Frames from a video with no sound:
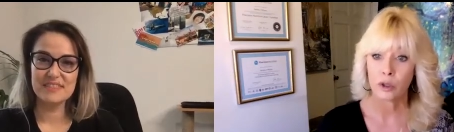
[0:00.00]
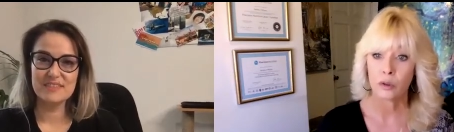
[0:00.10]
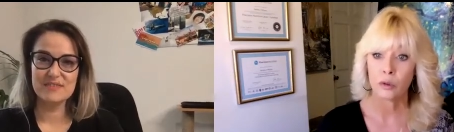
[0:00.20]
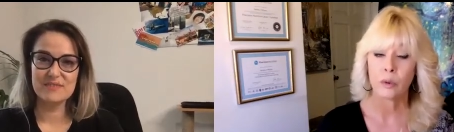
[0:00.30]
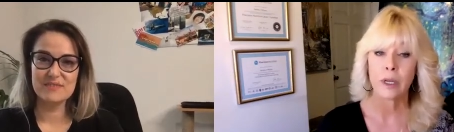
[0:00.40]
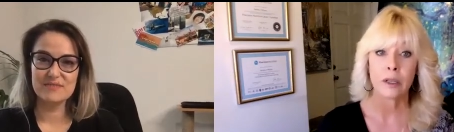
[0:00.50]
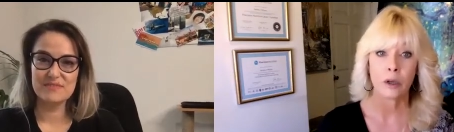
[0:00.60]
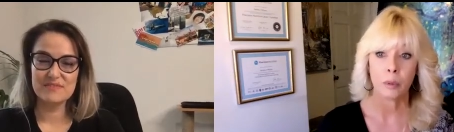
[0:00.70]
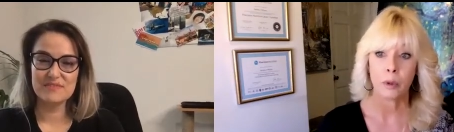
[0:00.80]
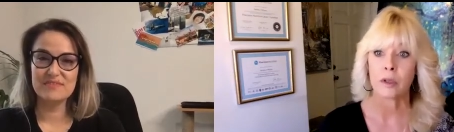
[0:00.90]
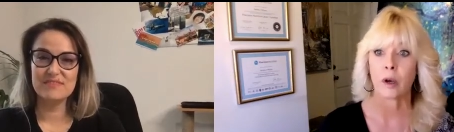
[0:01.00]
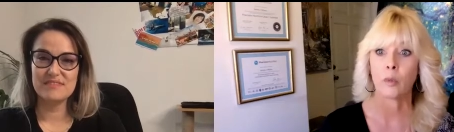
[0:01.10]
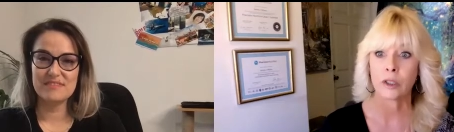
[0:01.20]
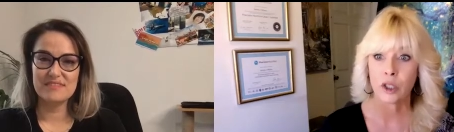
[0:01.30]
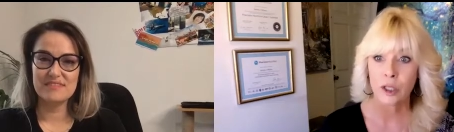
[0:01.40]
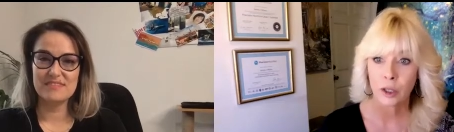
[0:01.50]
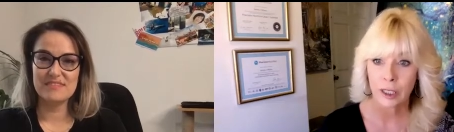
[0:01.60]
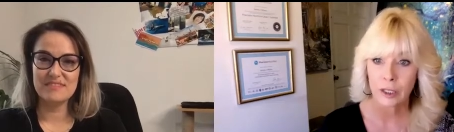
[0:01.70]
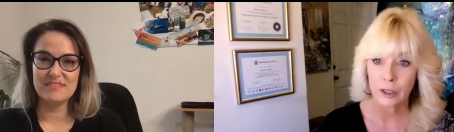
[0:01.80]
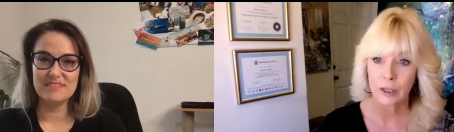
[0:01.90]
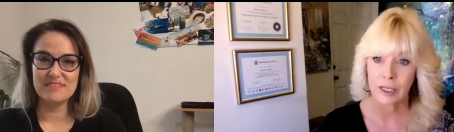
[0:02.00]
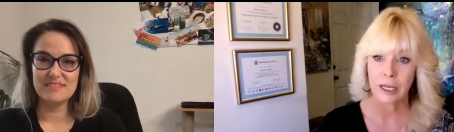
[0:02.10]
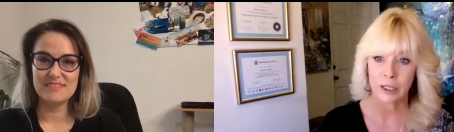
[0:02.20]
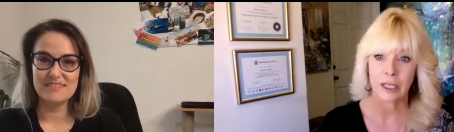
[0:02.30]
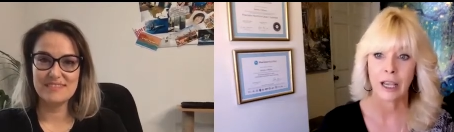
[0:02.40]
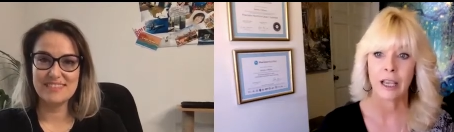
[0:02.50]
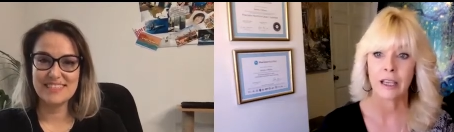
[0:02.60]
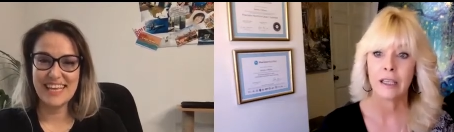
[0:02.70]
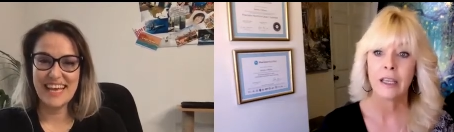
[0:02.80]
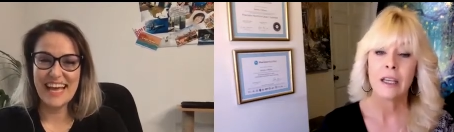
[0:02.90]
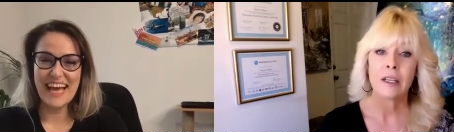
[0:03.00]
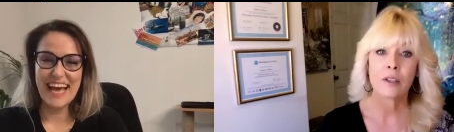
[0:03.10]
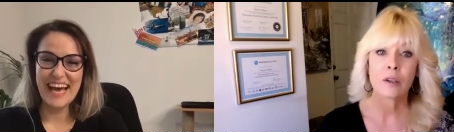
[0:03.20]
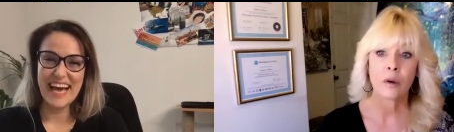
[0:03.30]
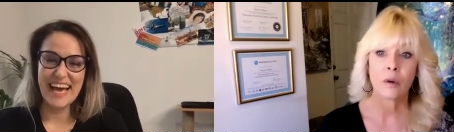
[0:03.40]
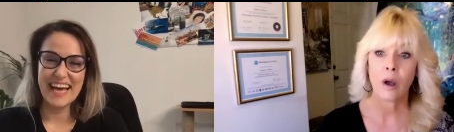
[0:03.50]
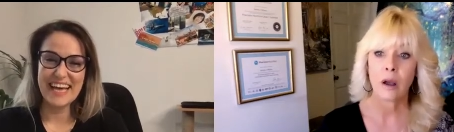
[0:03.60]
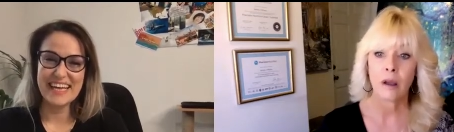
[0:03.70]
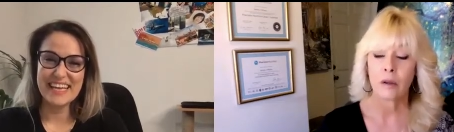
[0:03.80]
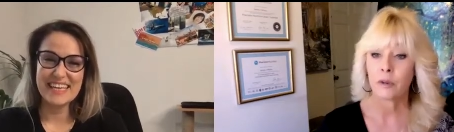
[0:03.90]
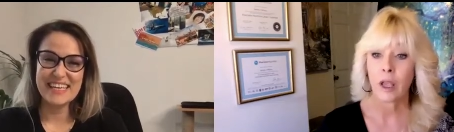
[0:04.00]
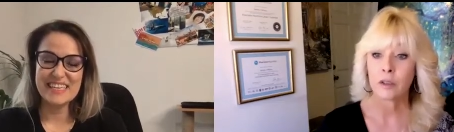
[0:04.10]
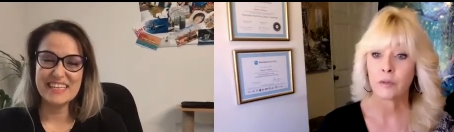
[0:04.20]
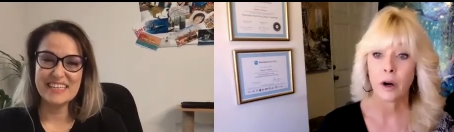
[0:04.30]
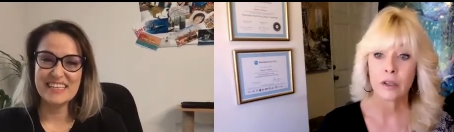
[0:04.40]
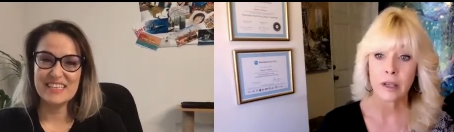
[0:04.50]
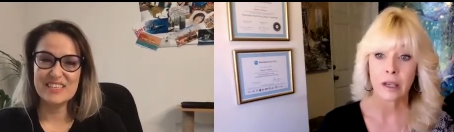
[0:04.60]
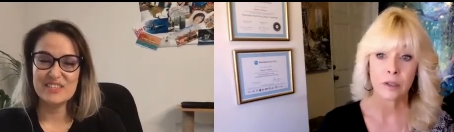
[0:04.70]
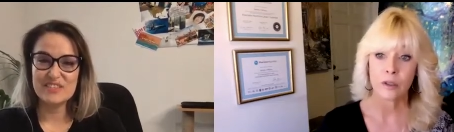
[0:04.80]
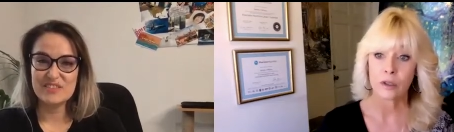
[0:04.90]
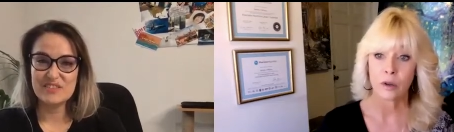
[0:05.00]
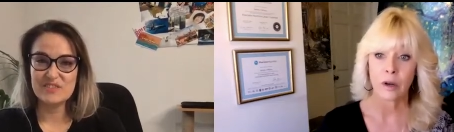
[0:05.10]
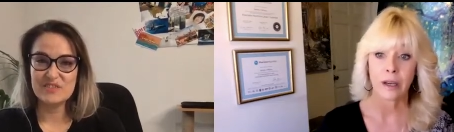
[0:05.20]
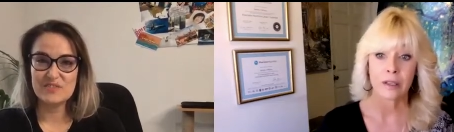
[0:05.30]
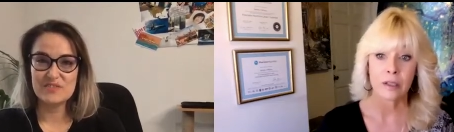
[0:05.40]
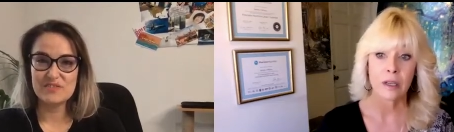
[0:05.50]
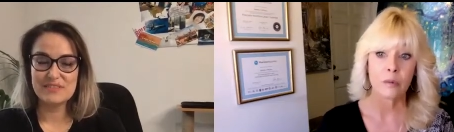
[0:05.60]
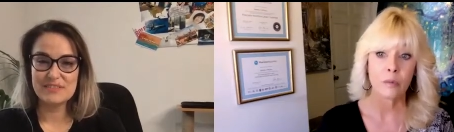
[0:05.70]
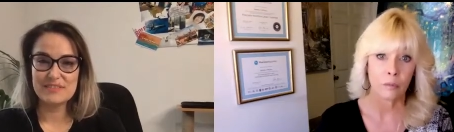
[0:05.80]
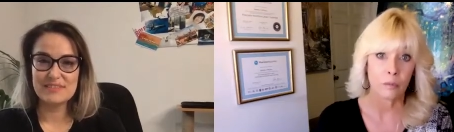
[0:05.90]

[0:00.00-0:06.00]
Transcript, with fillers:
Speaker 1: to reading your posts, like what's she going to say today. So as far as that's concerned, I can see